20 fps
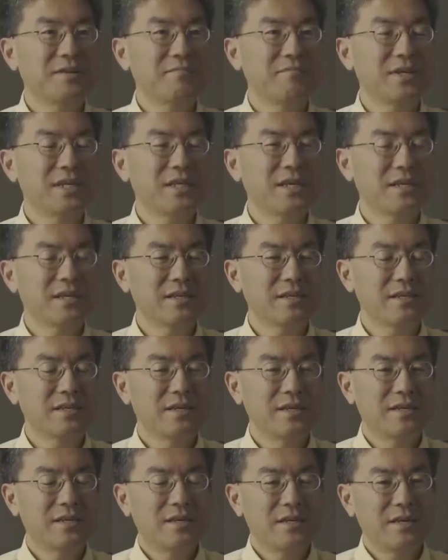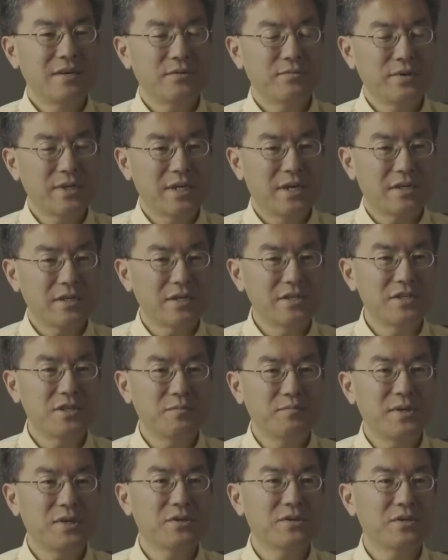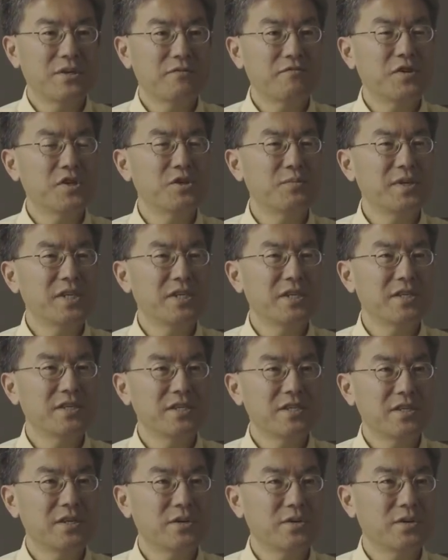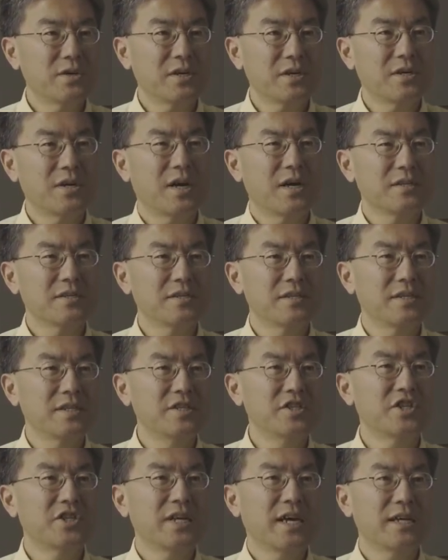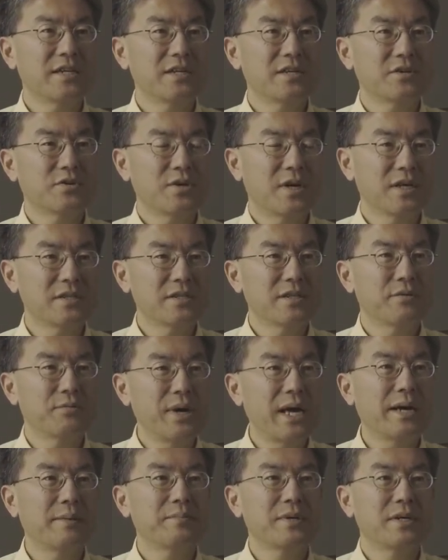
meaning we are going to build virtual machines all across the internet, across the web.